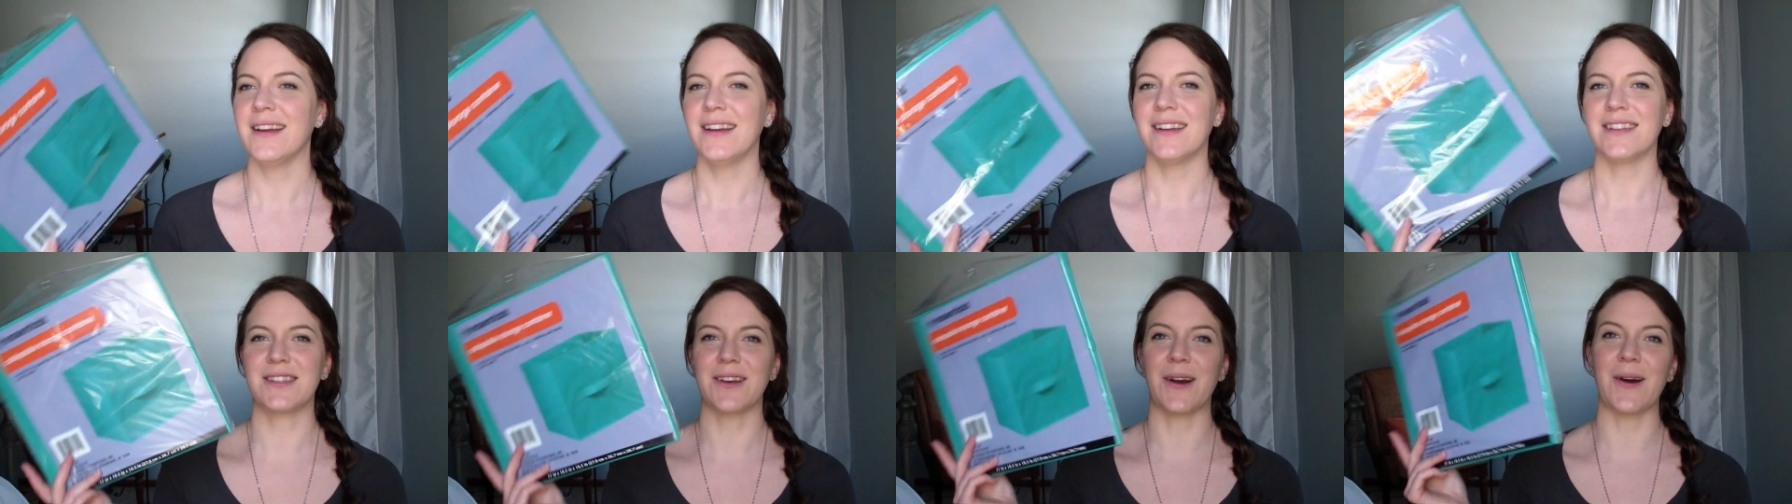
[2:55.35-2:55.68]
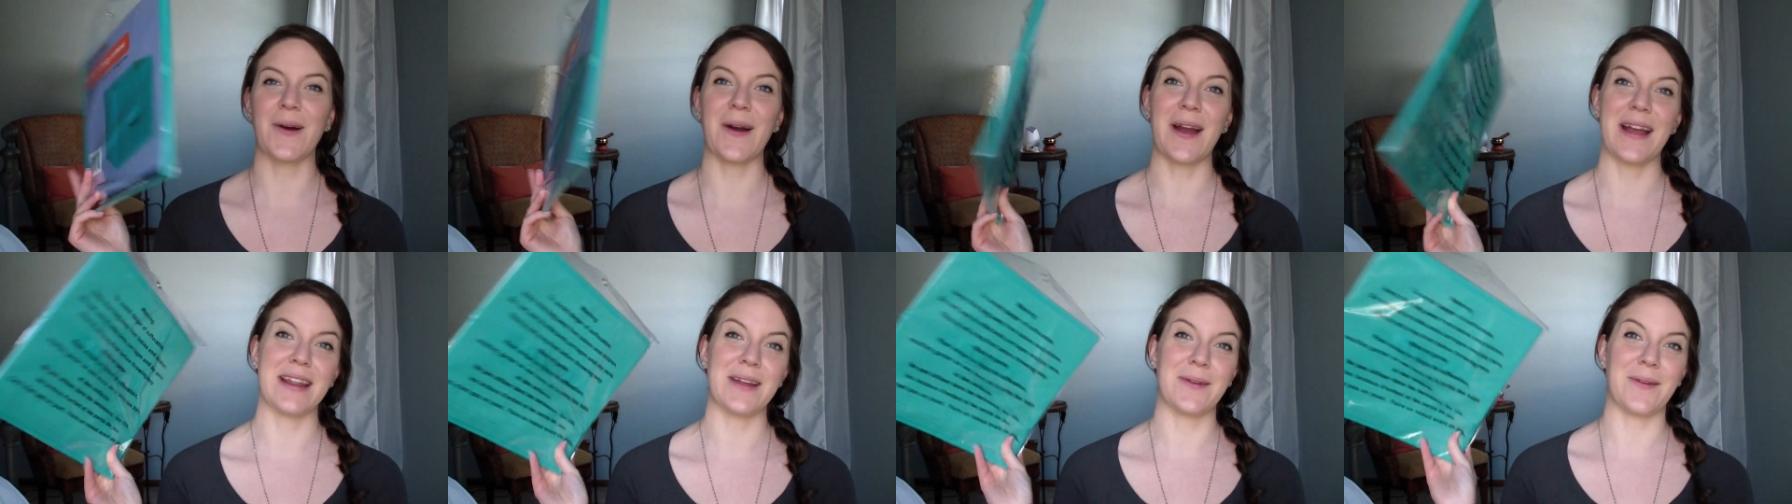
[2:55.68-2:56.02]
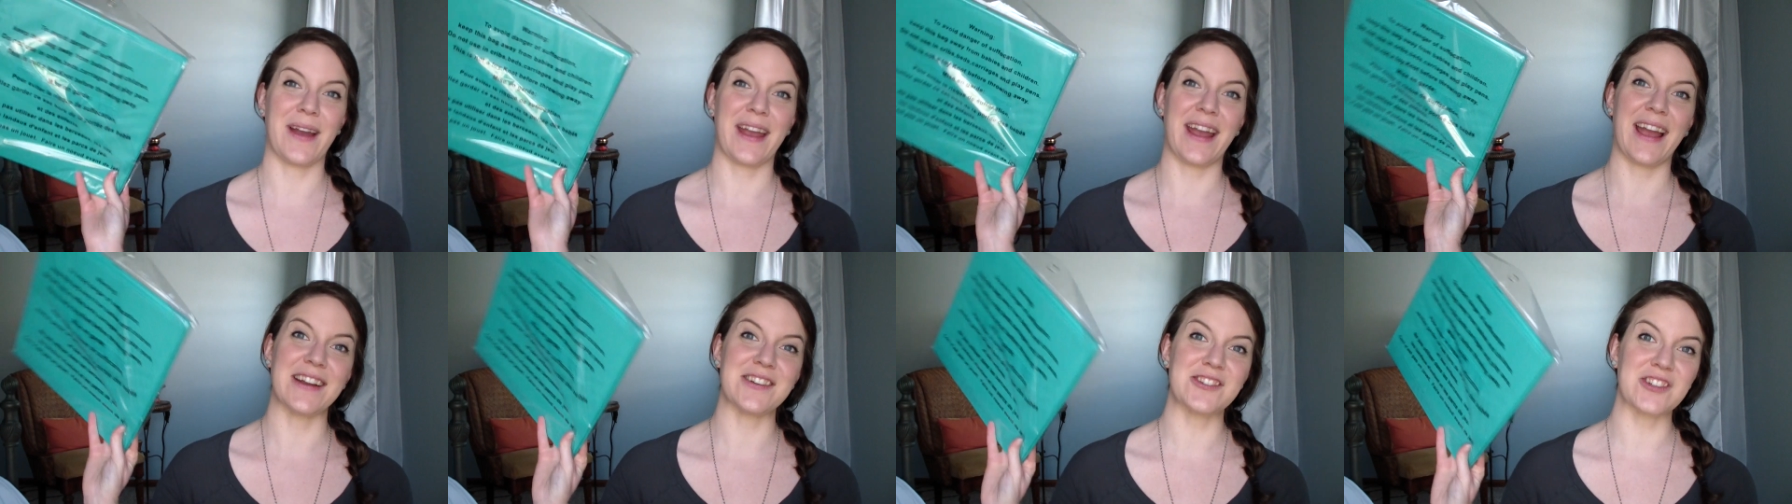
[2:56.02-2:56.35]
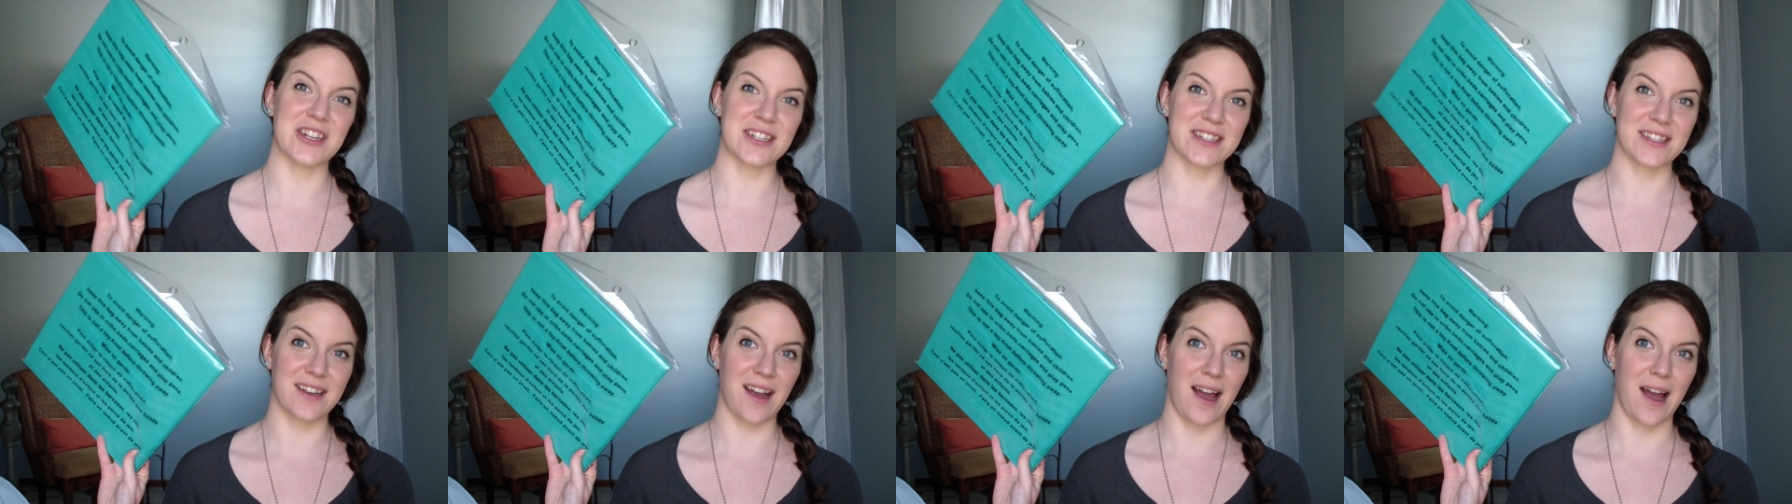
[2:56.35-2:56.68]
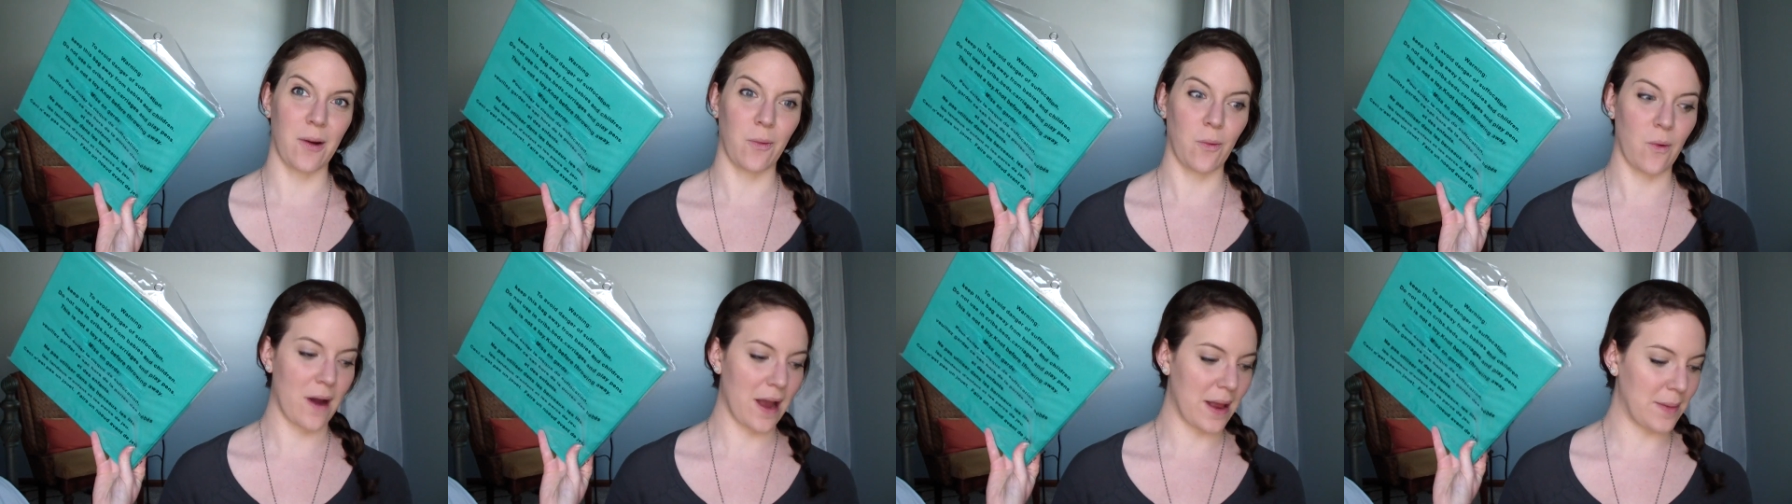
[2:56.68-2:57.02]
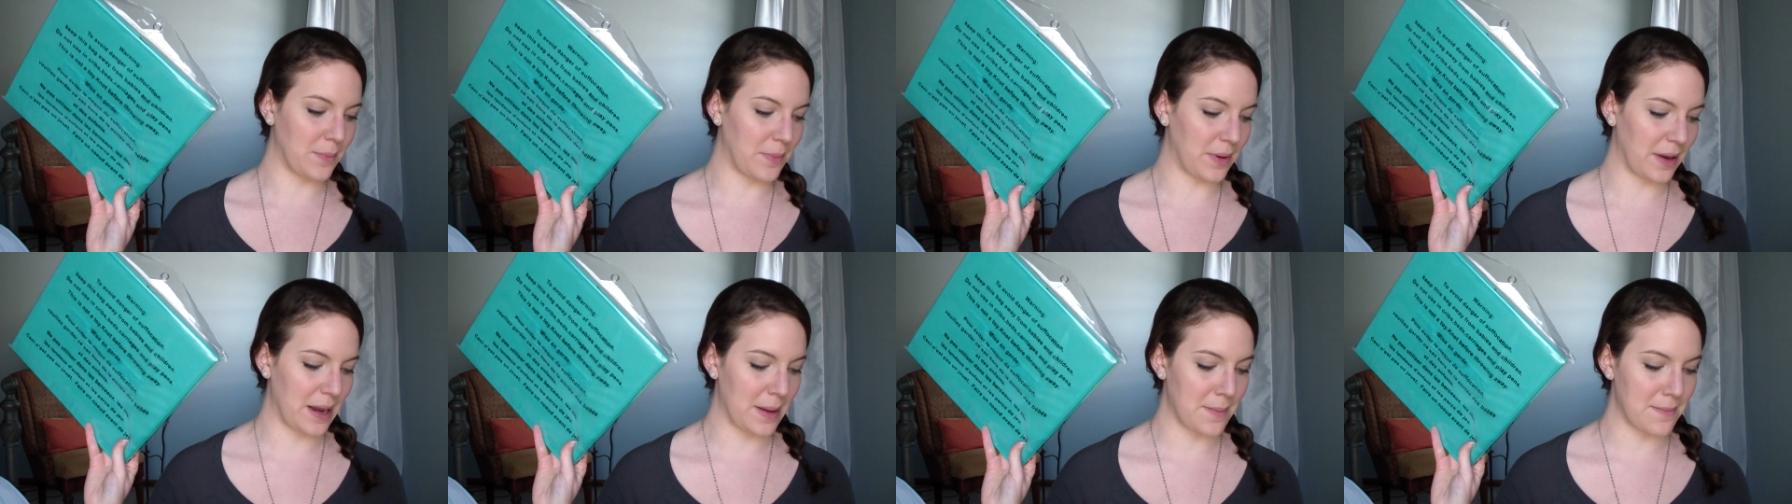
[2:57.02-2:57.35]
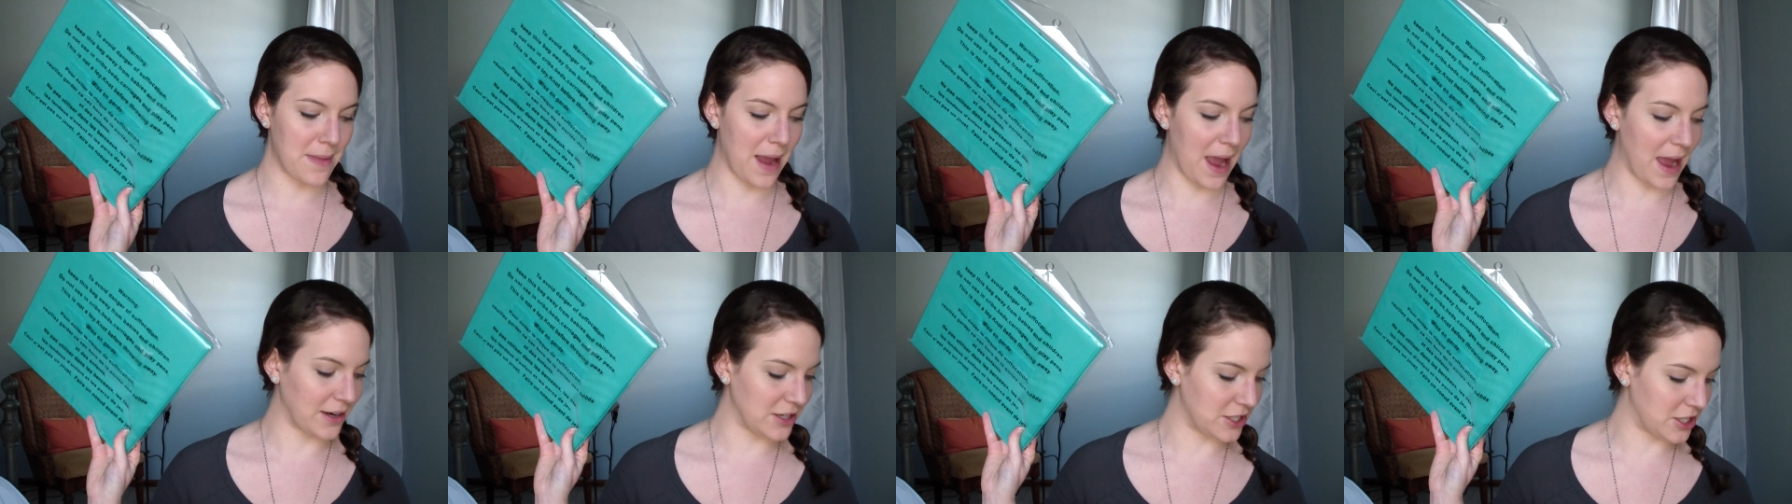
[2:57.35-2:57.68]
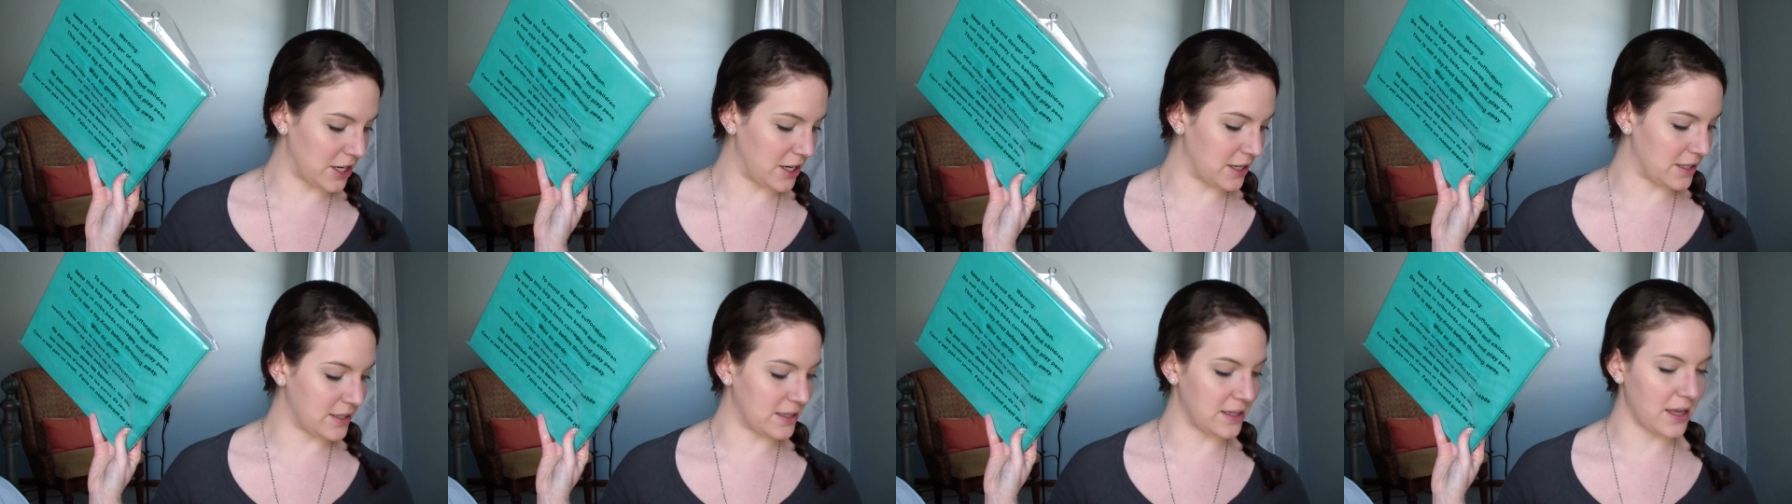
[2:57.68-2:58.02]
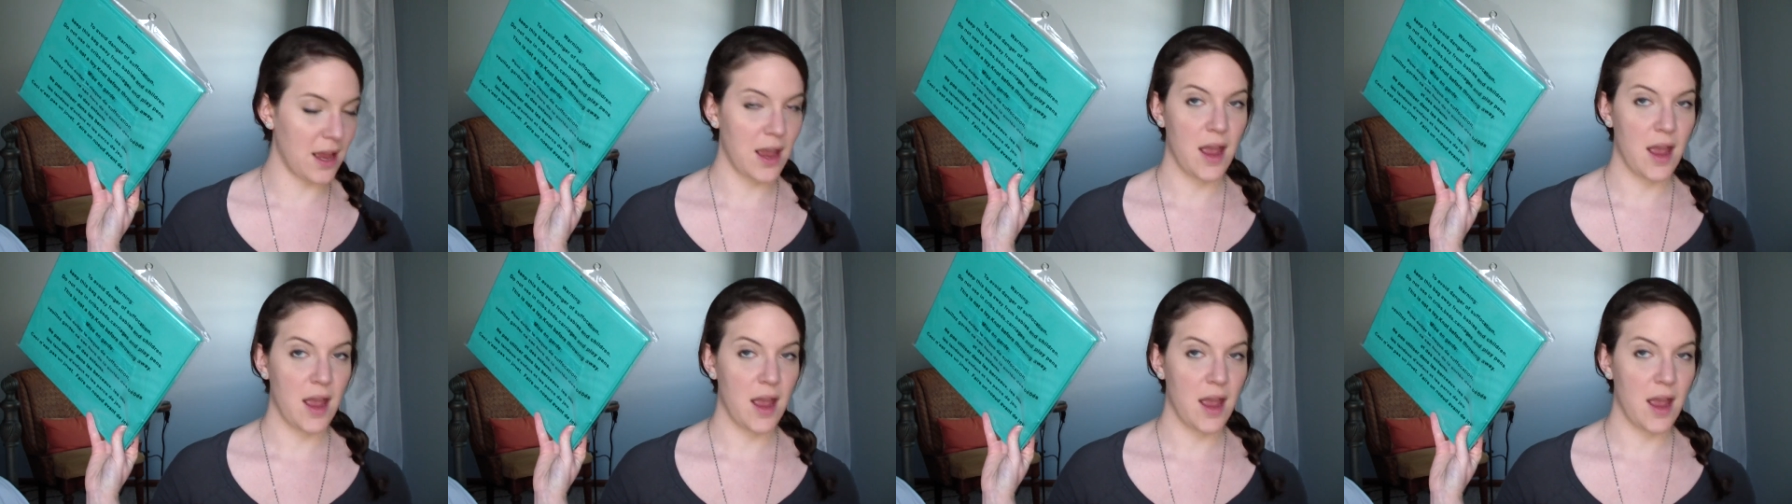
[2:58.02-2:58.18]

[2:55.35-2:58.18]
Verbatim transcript: so anyway, I just got one, but it matches